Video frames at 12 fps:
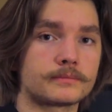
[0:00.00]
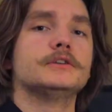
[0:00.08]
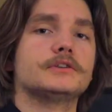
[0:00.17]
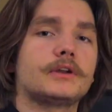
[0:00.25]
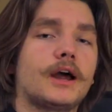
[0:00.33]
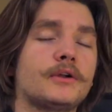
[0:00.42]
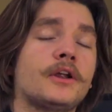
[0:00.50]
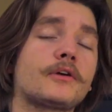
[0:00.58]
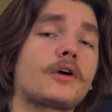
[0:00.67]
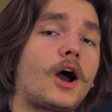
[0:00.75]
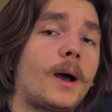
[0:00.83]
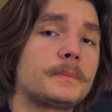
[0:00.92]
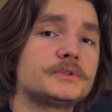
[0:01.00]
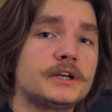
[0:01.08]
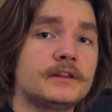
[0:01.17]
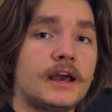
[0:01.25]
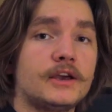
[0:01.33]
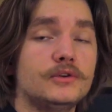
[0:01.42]
So now another
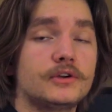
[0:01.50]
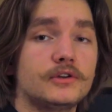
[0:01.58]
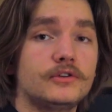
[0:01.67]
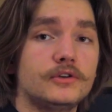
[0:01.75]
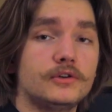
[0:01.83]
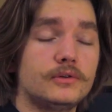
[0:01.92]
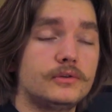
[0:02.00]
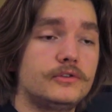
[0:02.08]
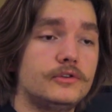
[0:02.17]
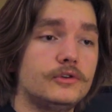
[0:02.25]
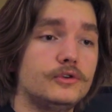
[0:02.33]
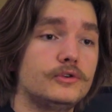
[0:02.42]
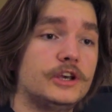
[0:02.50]
option that you can do to